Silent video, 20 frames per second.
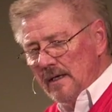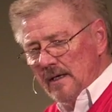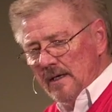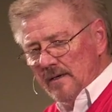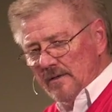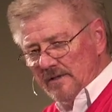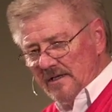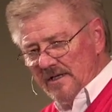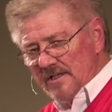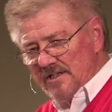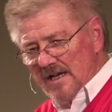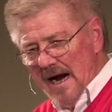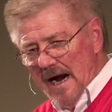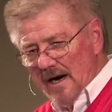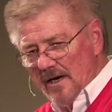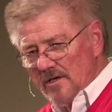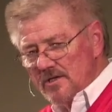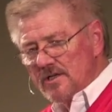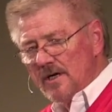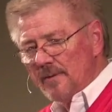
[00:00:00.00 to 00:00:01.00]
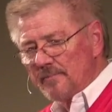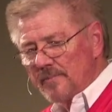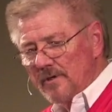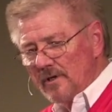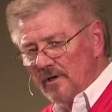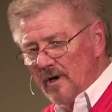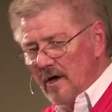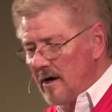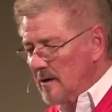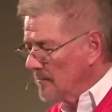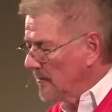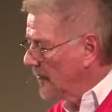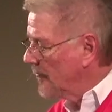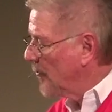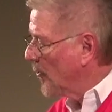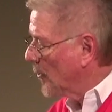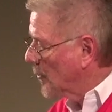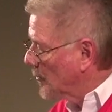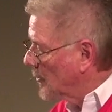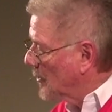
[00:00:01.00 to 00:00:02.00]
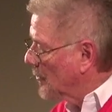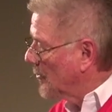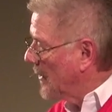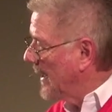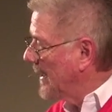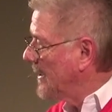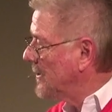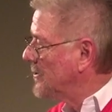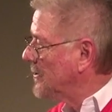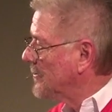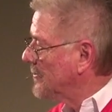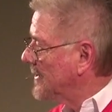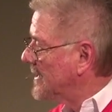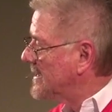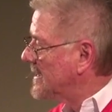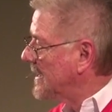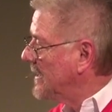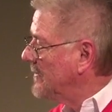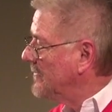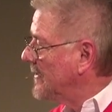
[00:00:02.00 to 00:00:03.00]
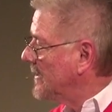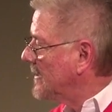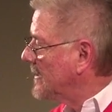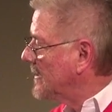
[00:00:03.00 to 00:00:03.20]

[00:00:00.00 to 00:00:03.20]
desire something long before we're ready to receive it.